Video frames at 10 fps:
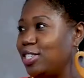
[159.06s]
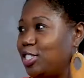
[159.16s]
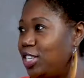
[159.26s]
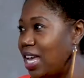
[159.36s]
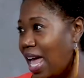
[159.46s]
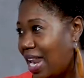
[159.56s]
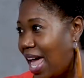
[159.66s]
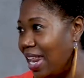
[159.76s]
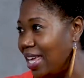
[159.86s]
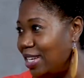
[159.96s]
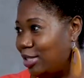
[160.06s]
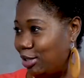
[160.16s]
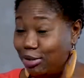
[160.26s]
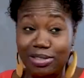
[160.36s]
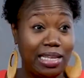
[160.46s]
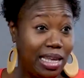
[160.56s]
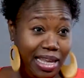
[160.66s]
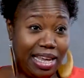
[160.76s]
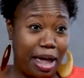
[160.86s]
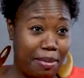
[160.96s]
she got daddy issues,
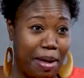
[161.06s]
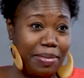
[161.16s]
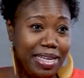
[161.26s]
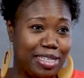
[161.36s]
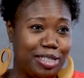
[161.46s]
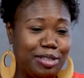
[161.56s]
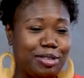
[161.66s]
he got mama issues,